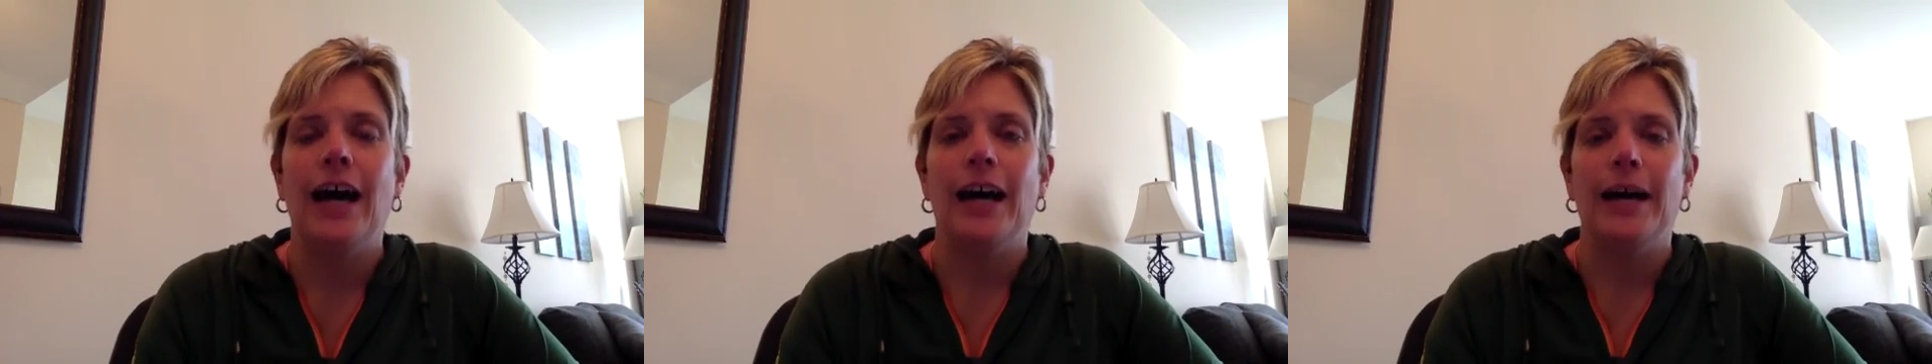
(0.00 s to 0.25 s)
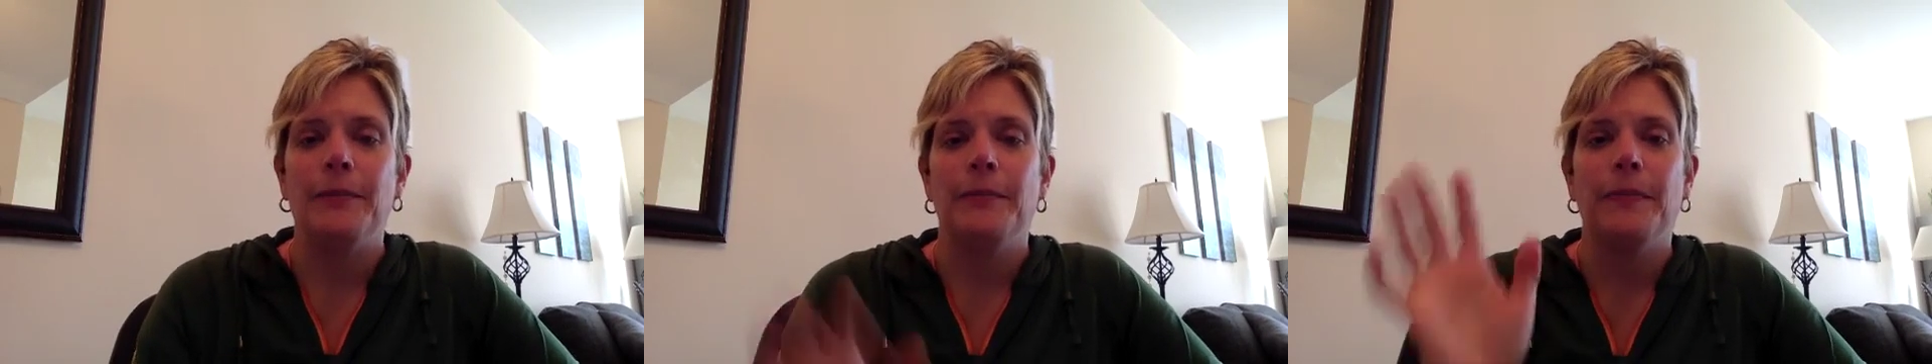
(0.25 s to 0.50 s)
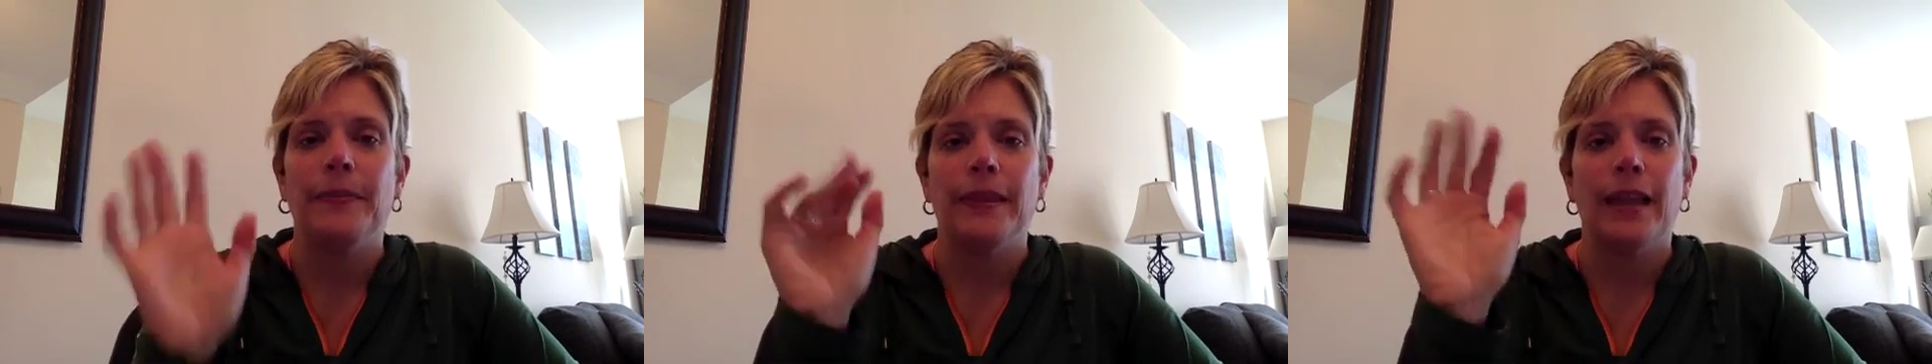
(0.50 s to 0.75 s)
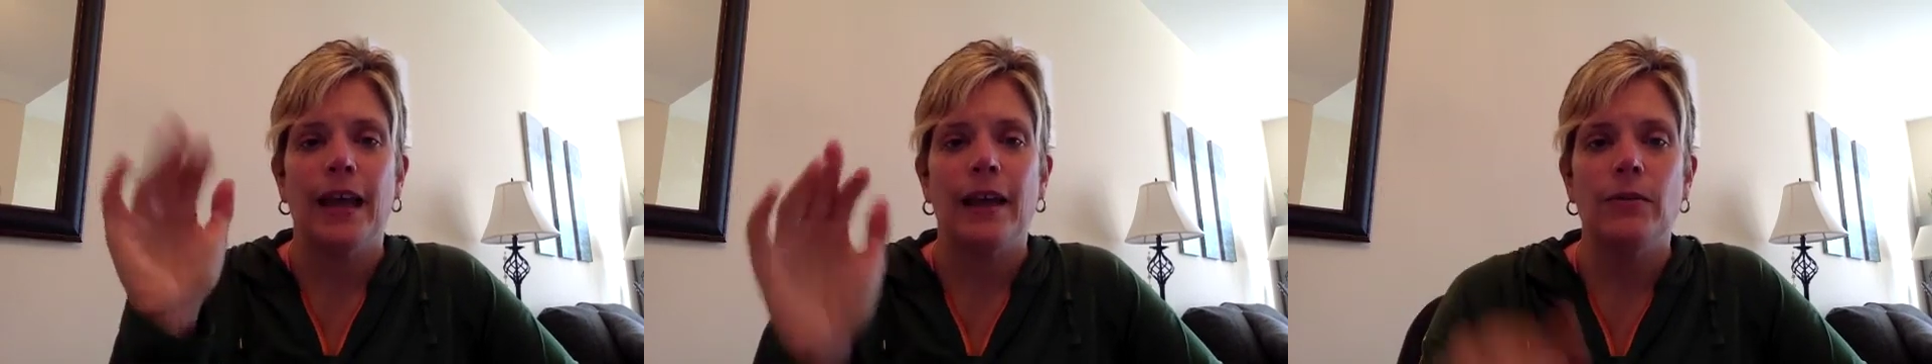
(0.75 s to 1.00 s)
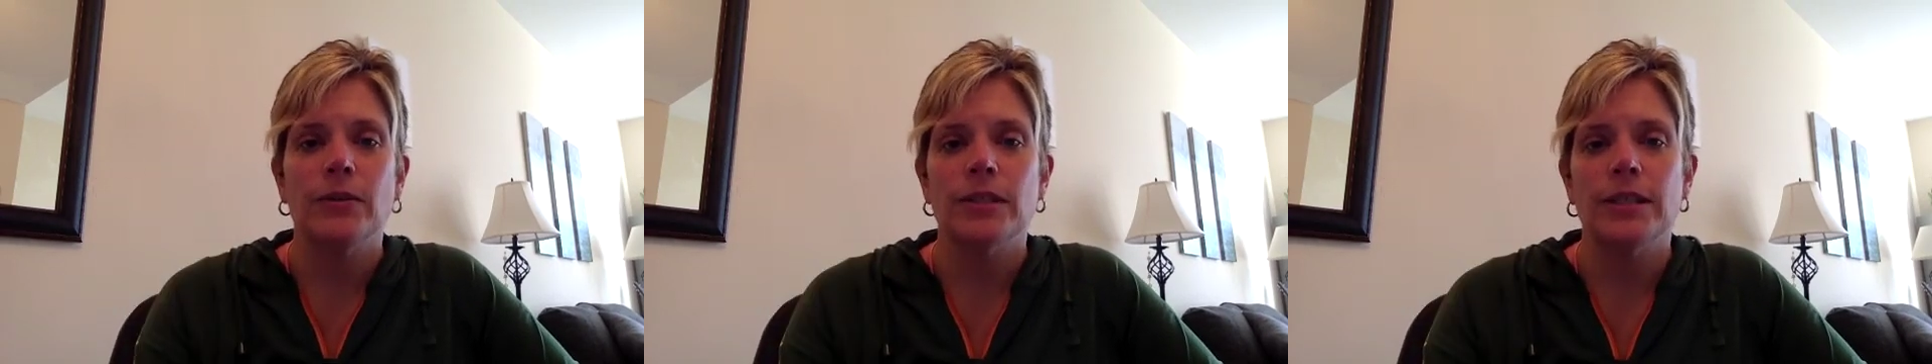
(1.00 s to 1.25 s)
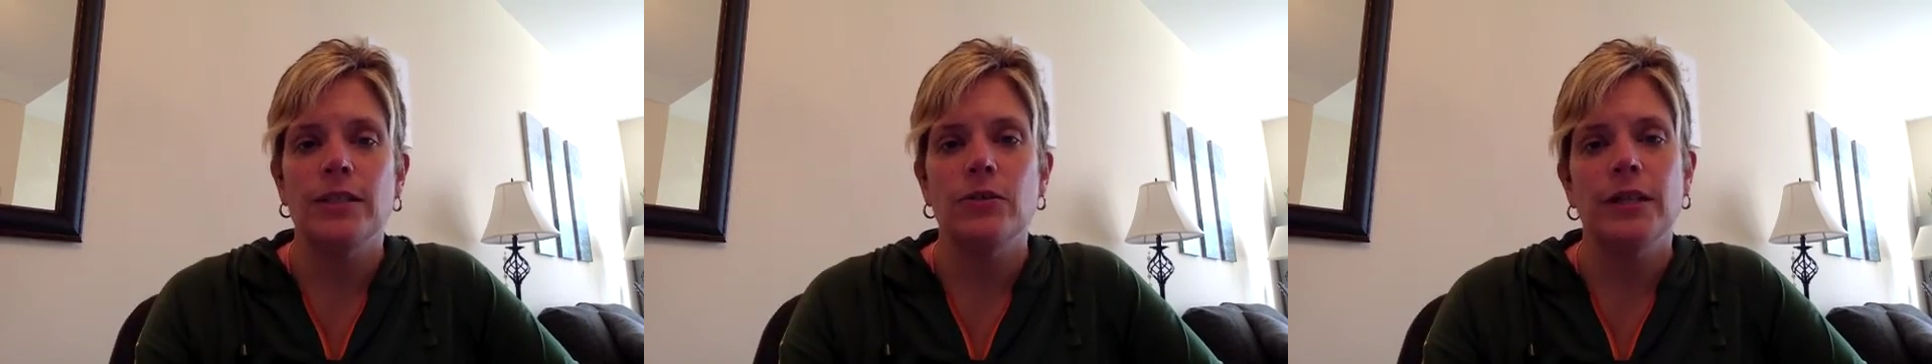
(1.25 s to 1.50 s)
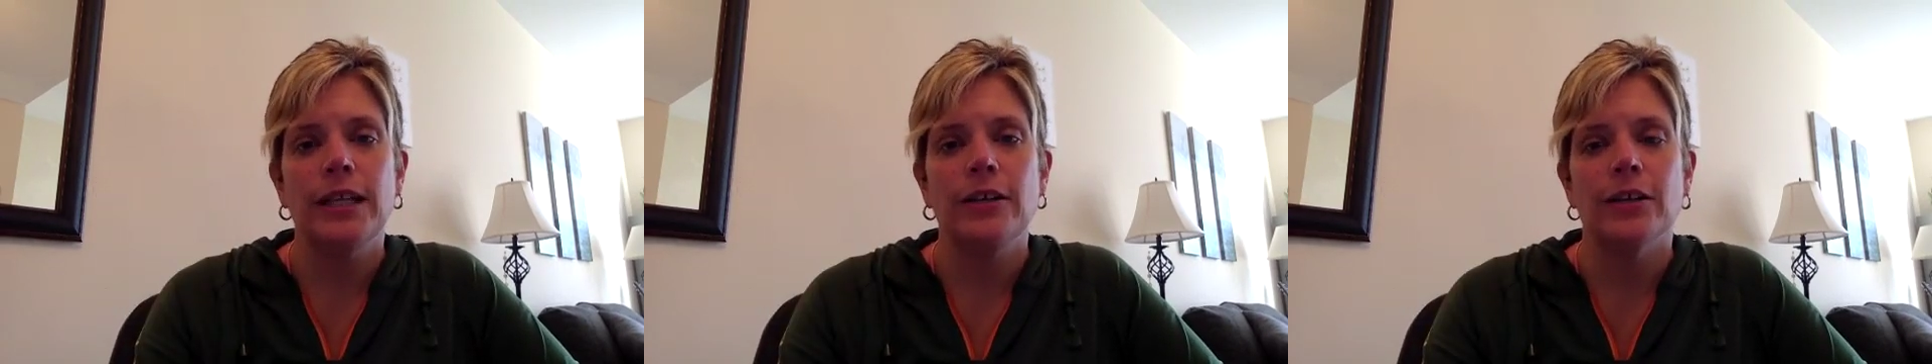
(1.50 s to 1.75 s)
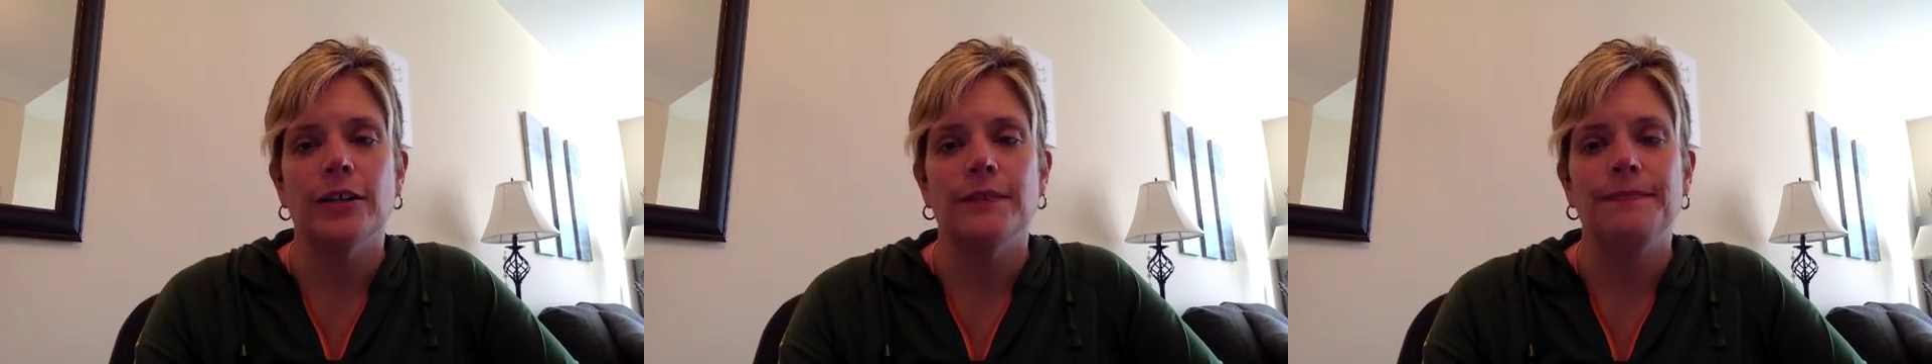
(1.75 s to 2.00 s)
I will see you
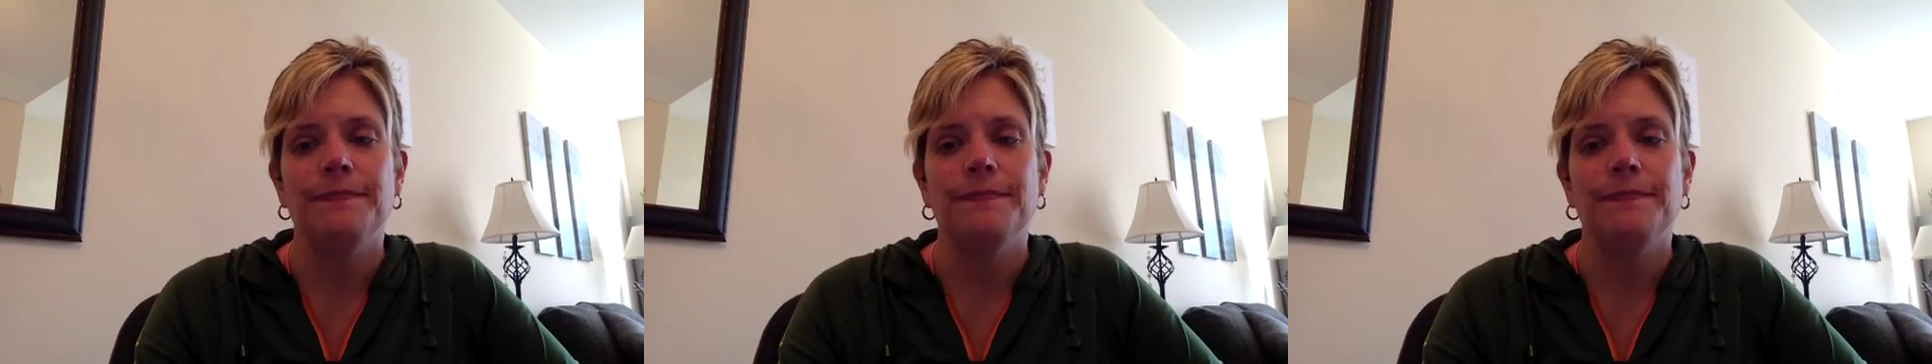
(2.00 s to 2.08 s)
later.